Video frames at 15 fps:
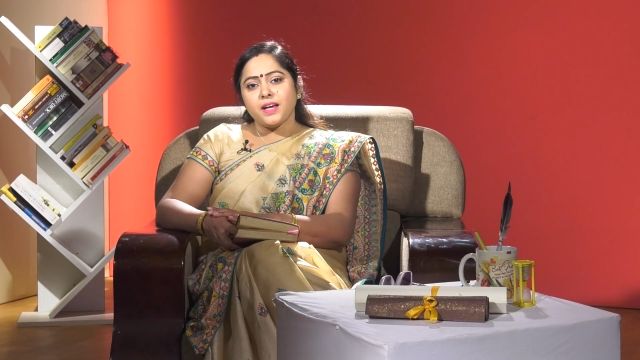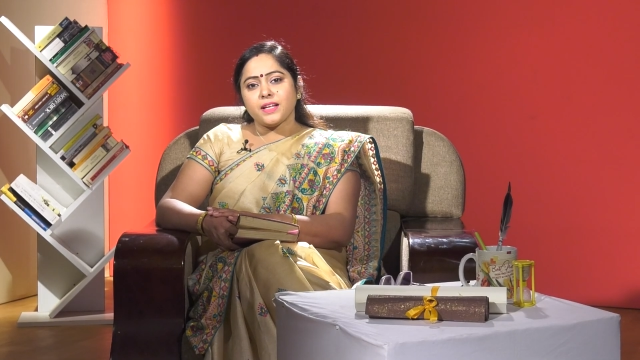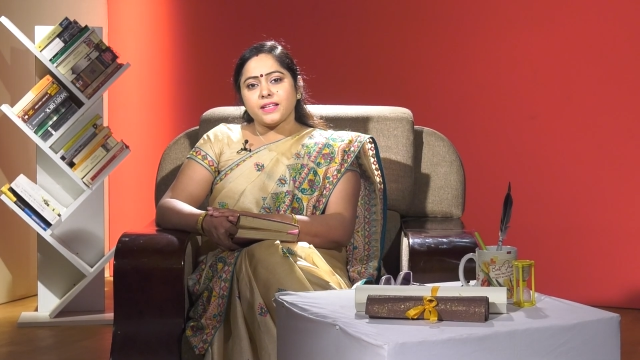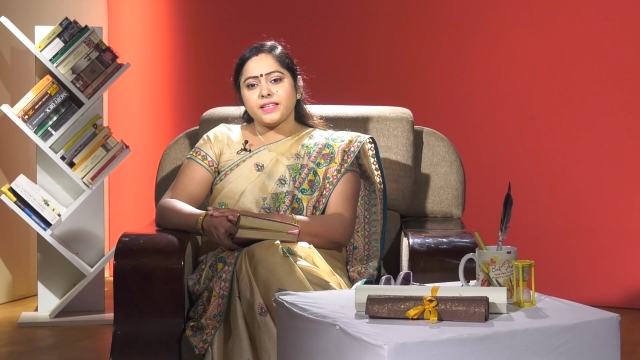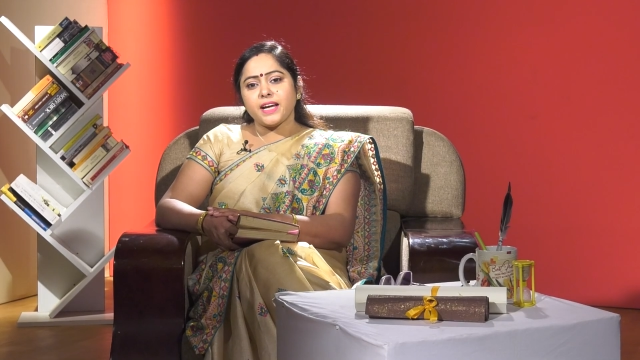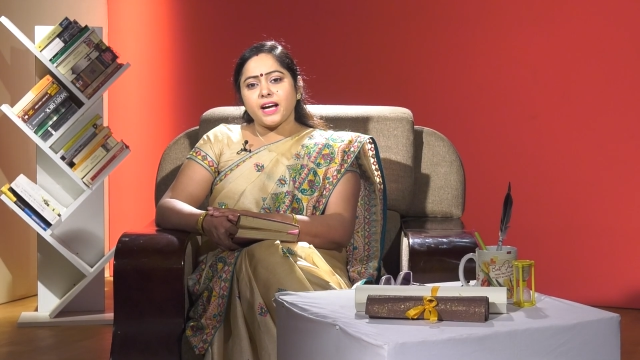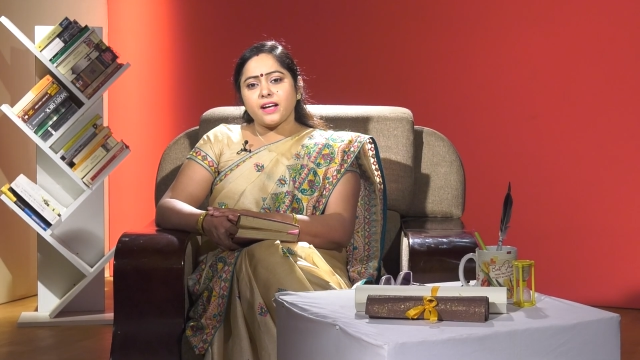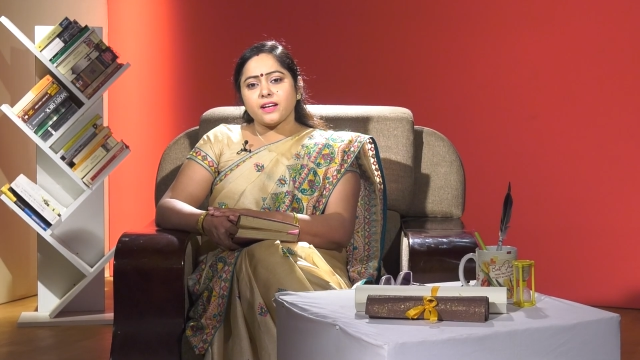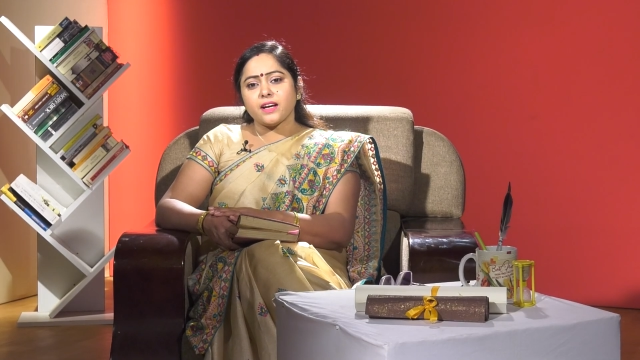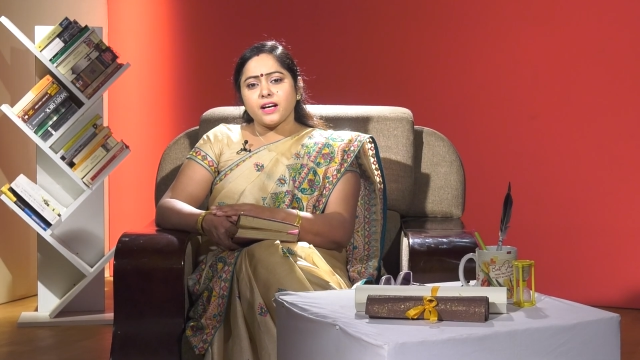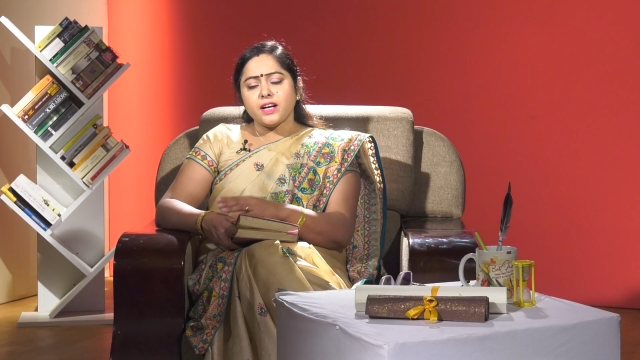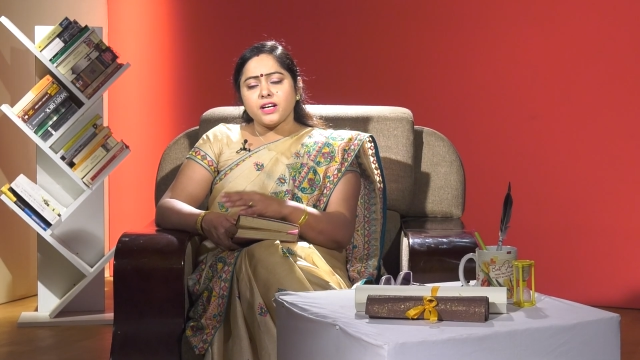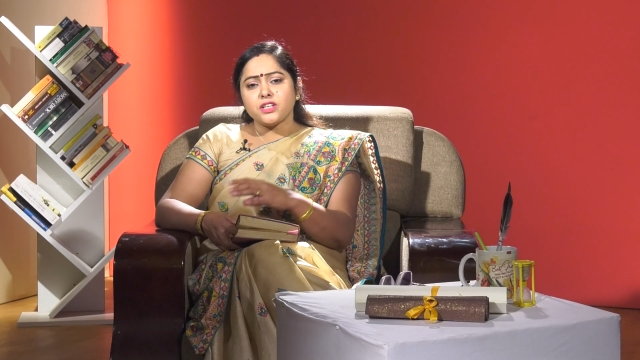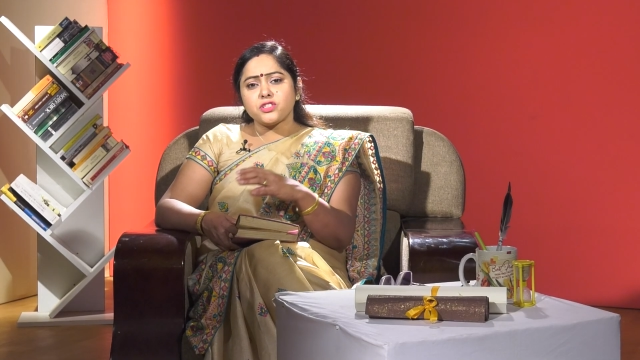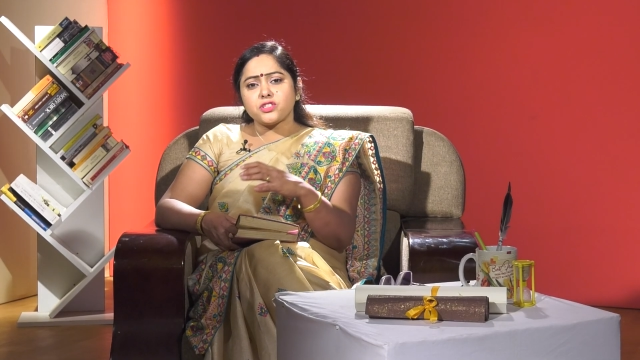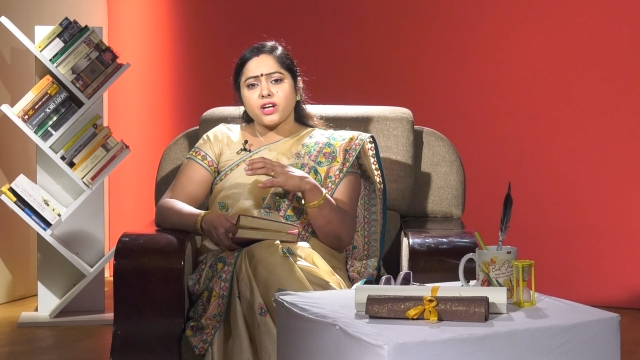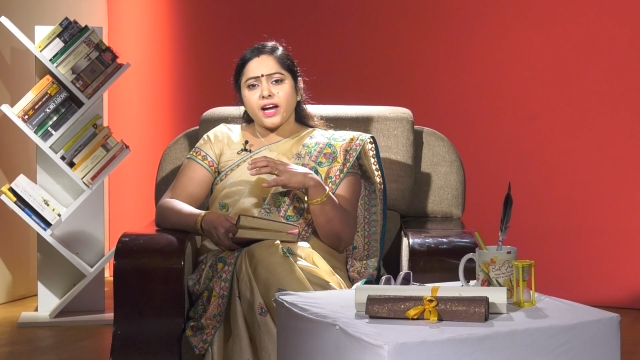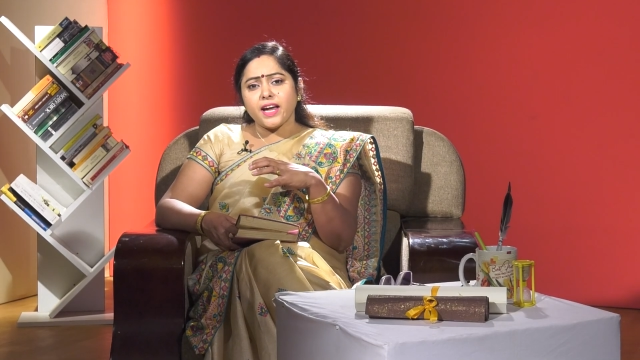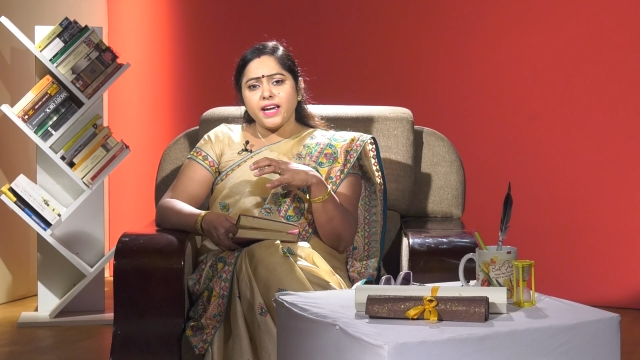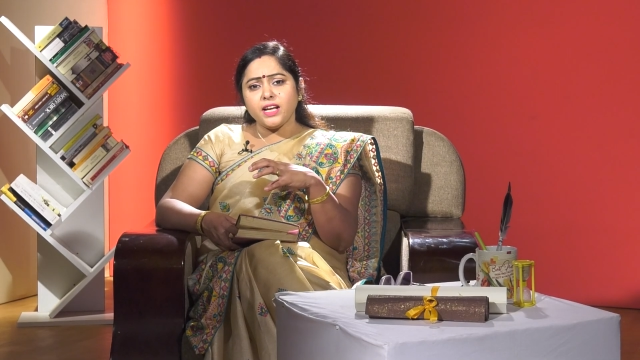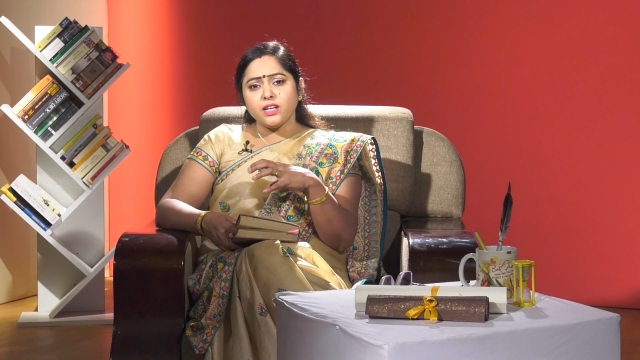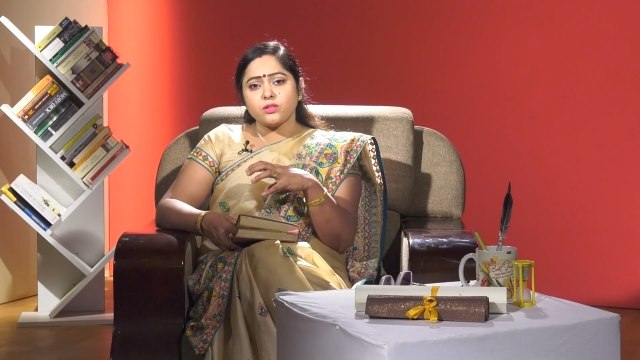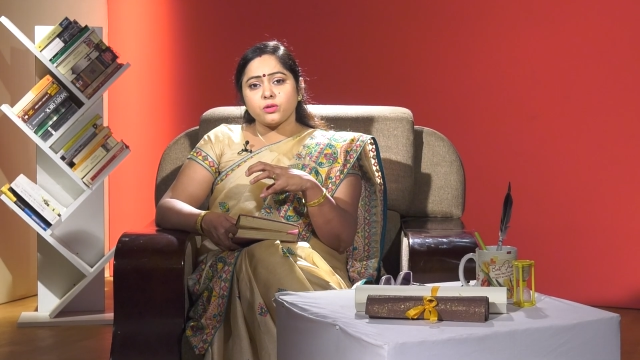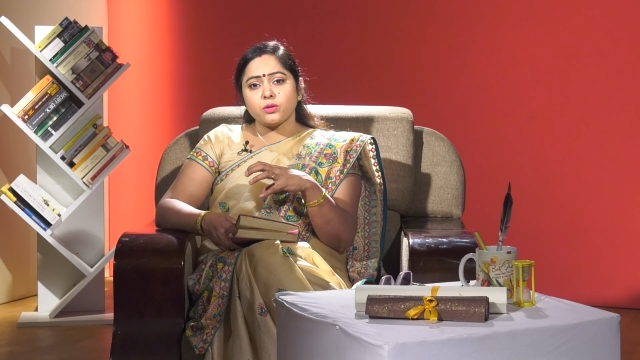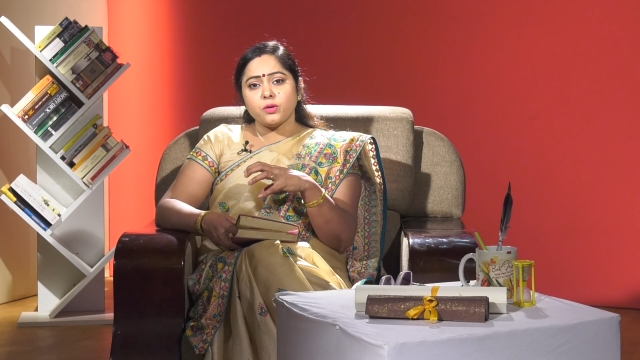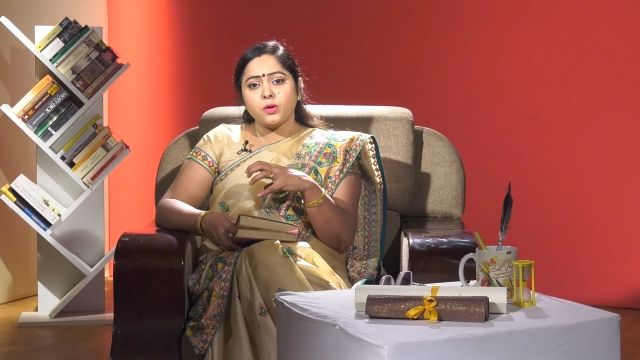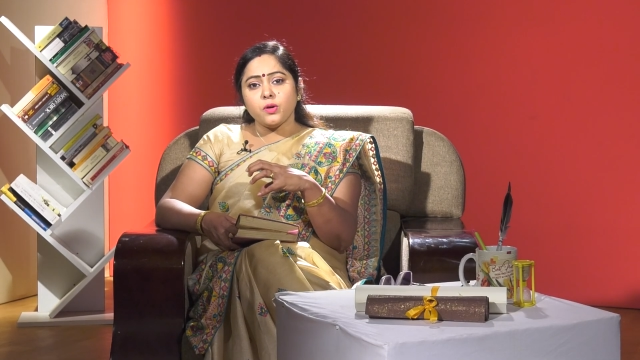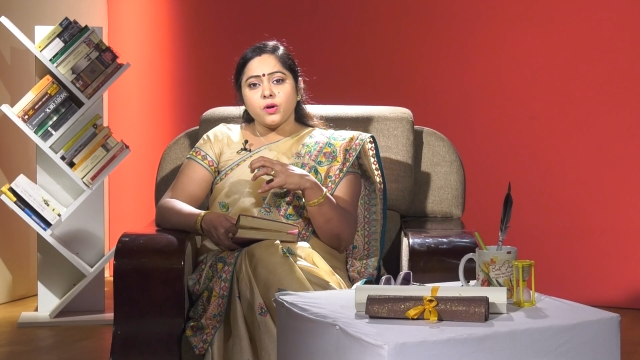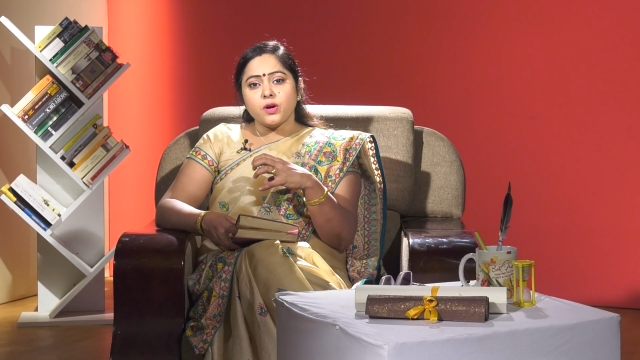they are trying to